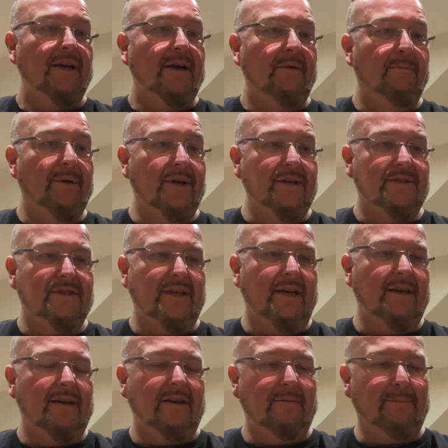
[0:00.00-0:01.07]
but
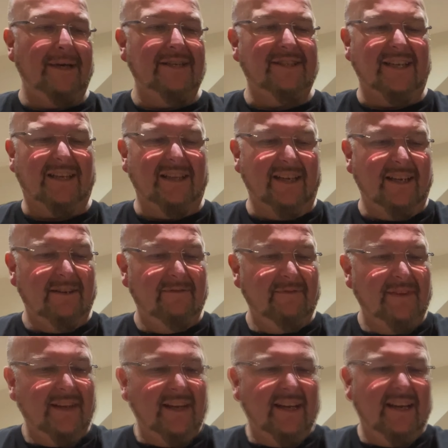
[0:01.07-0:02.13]
basically
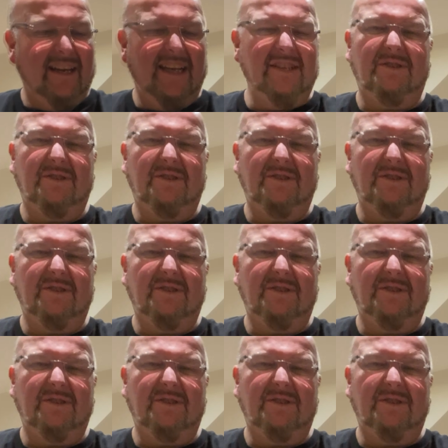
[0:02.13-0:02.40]
it's